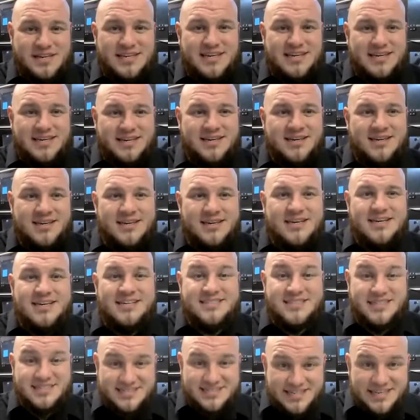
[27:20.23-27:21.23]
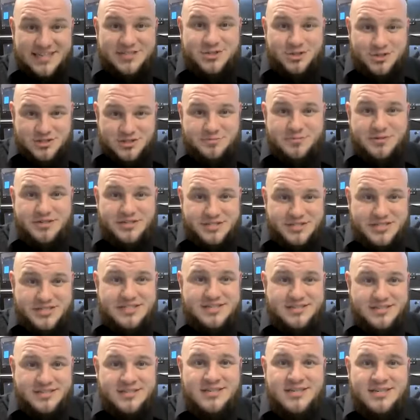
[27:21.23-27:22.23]
need is a desert
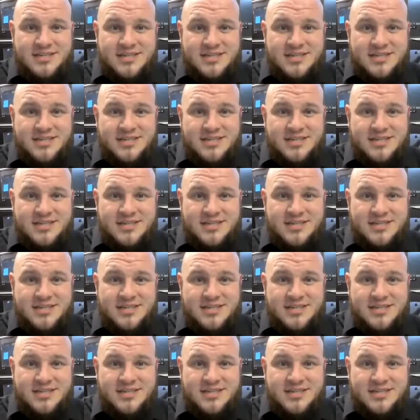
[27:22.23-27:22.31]
species.